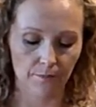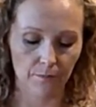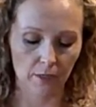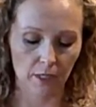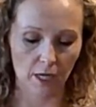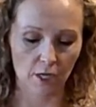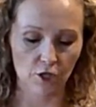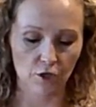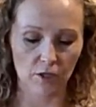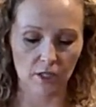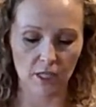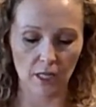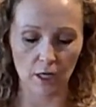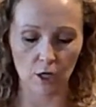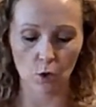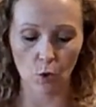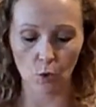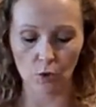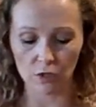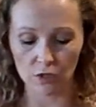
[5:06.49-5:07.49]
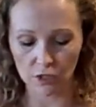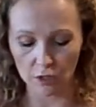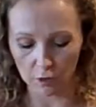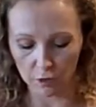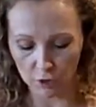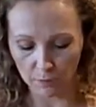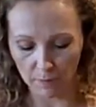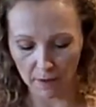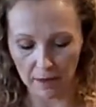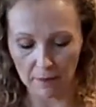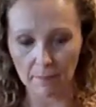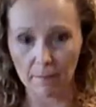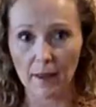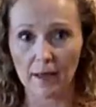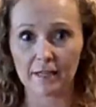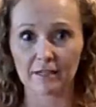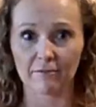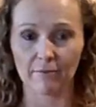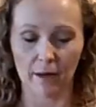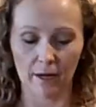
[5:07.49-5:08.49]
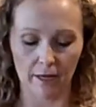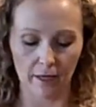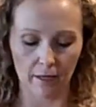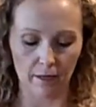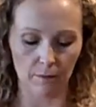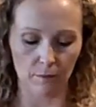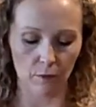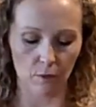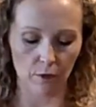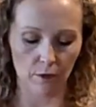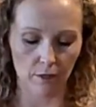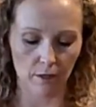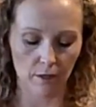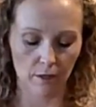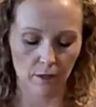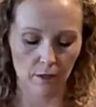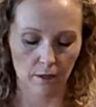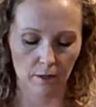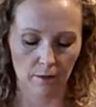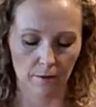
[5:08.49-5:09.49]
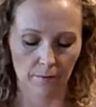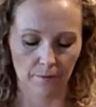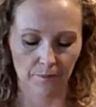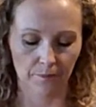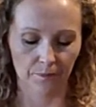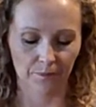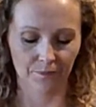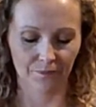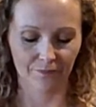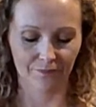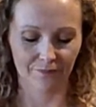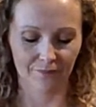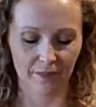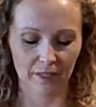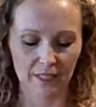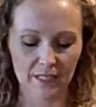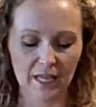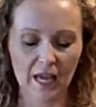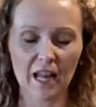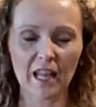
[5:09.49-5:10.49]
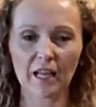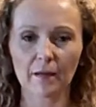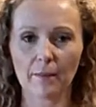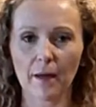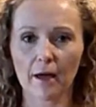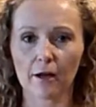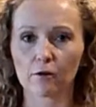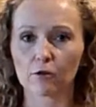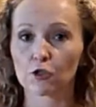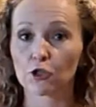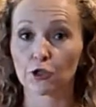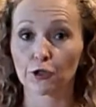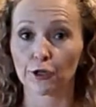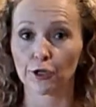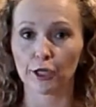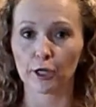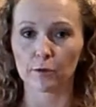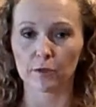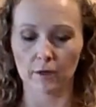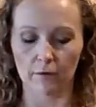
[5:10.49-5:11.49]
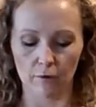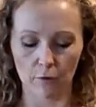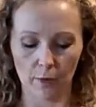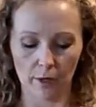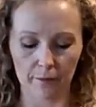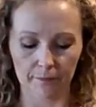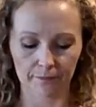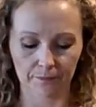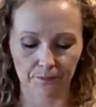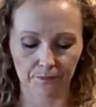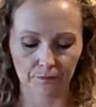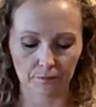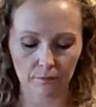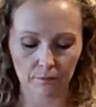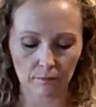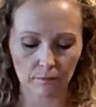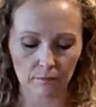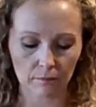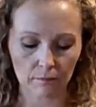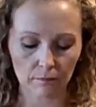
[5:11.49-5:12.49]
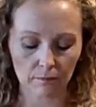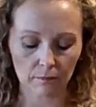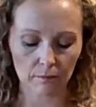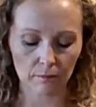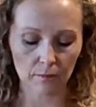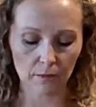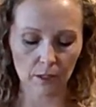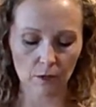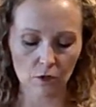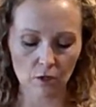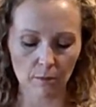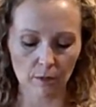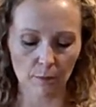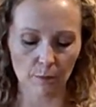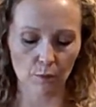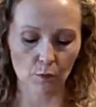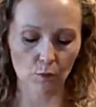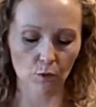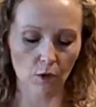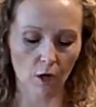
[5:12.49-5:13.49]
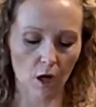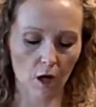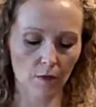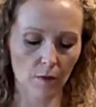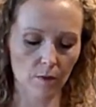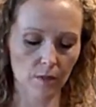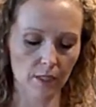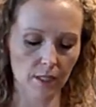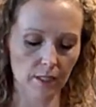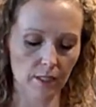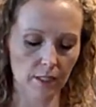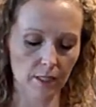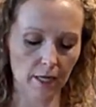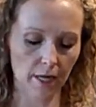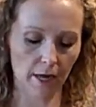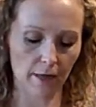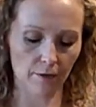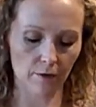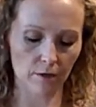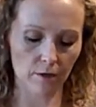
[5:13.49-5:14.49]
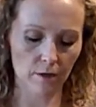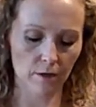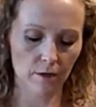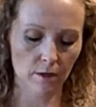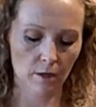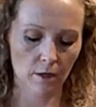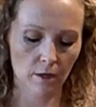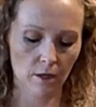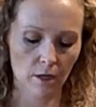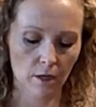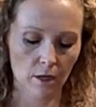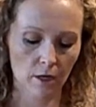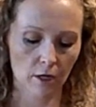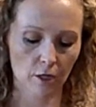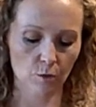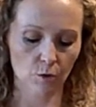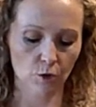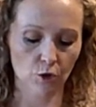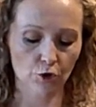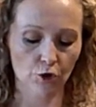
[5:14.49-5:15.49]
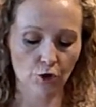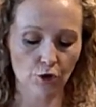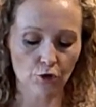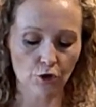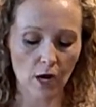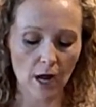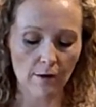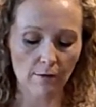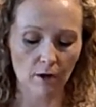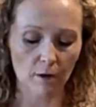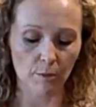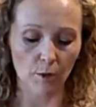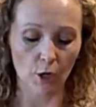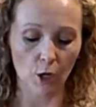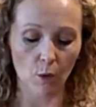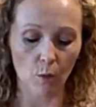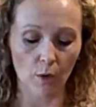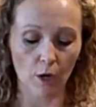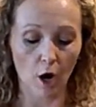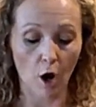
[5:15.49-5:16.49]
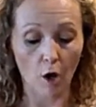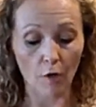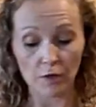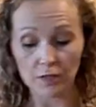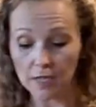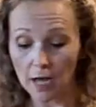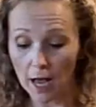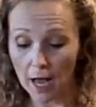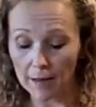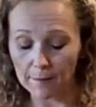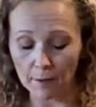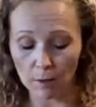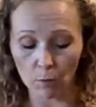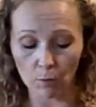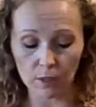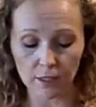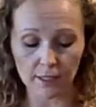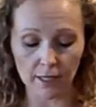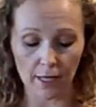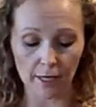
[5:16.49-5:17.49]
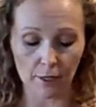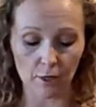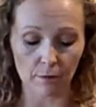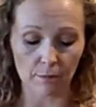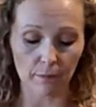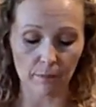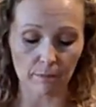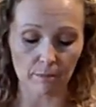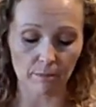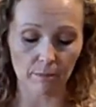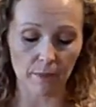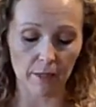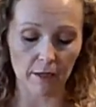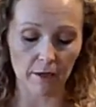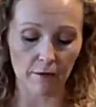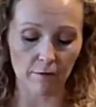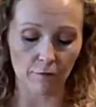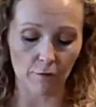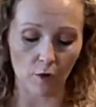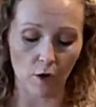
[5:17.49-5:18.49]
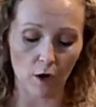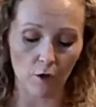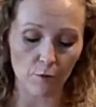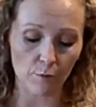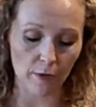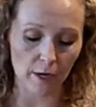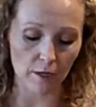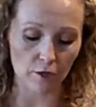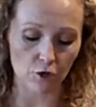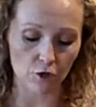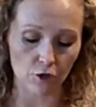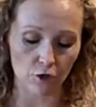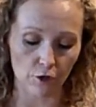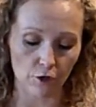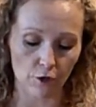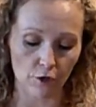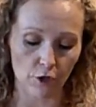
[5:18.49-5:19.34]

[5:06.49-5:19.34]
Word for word: And as you can see, that cornstarch made a mess of my cutting board. It's kind of like powdered sugar, it goes everywhere. So I'm going to pull all those in together. Because when you do your dry rub, you don't want all the thyme on one side of your beef or all the brown sugar.